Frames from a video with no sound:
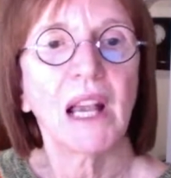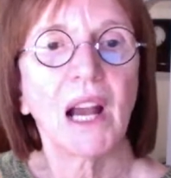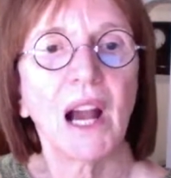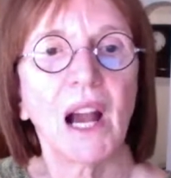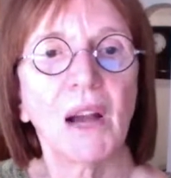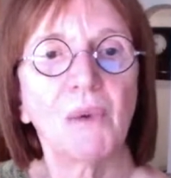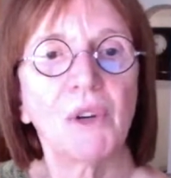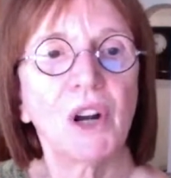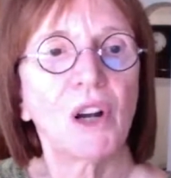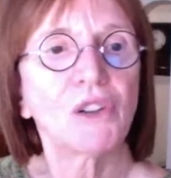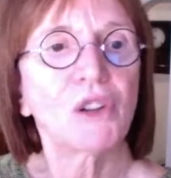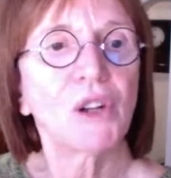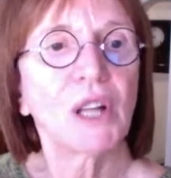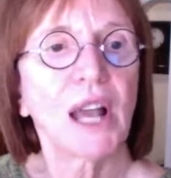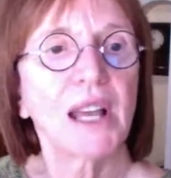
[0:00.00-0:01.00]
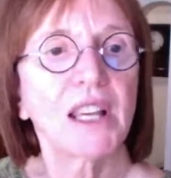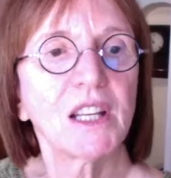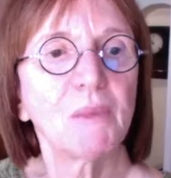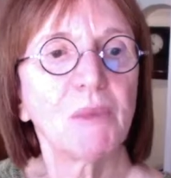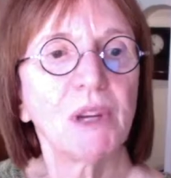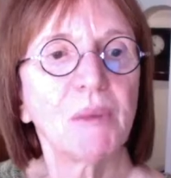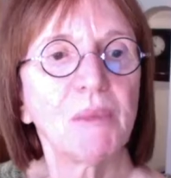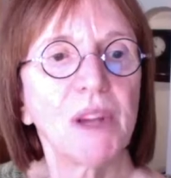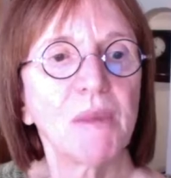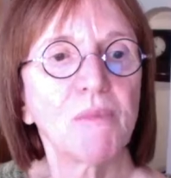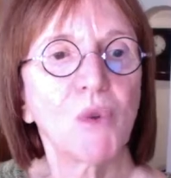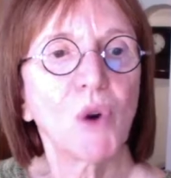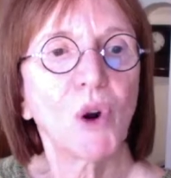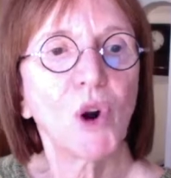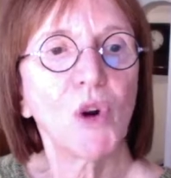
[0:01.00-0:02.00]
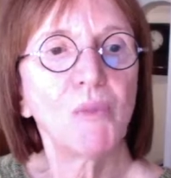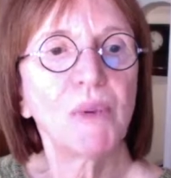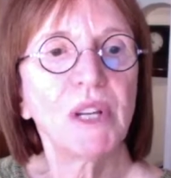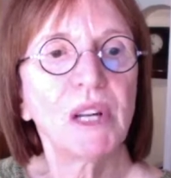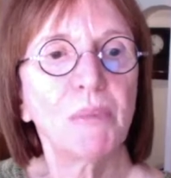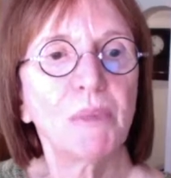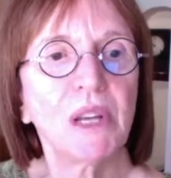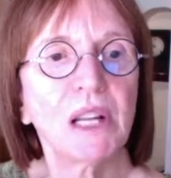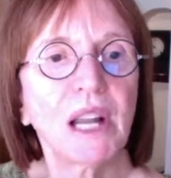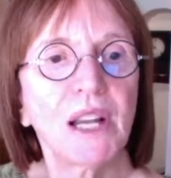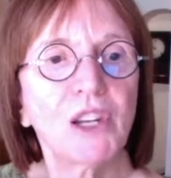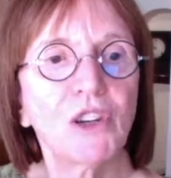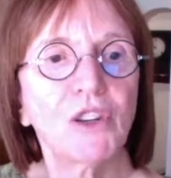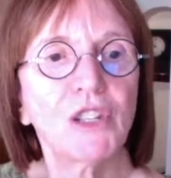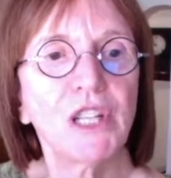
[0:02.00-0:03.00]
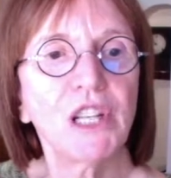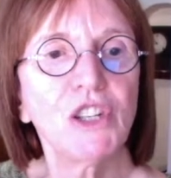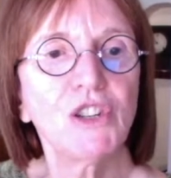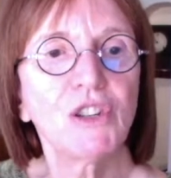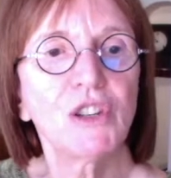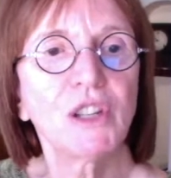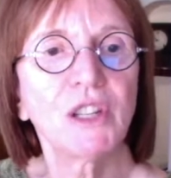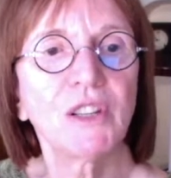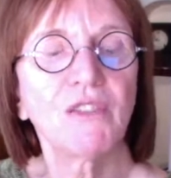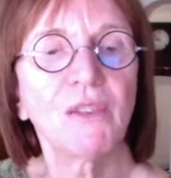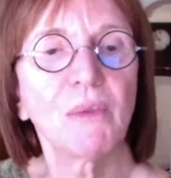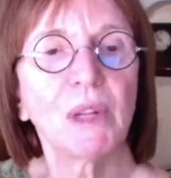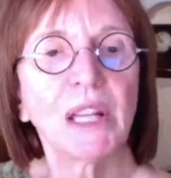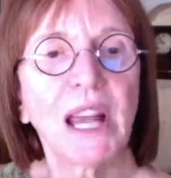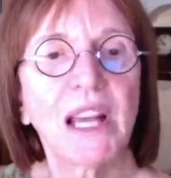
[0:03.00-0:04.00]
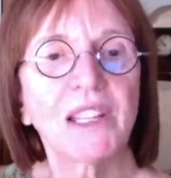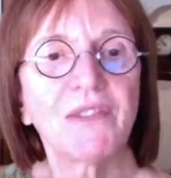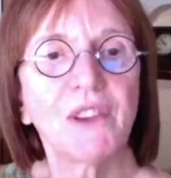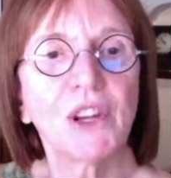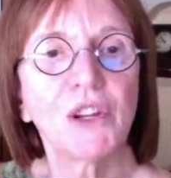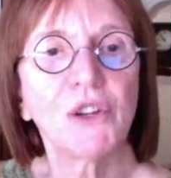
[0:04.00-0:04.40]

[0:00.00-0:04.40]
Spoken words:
I would also like it to be a bit more open, a bit like your t-shirt that from the last video.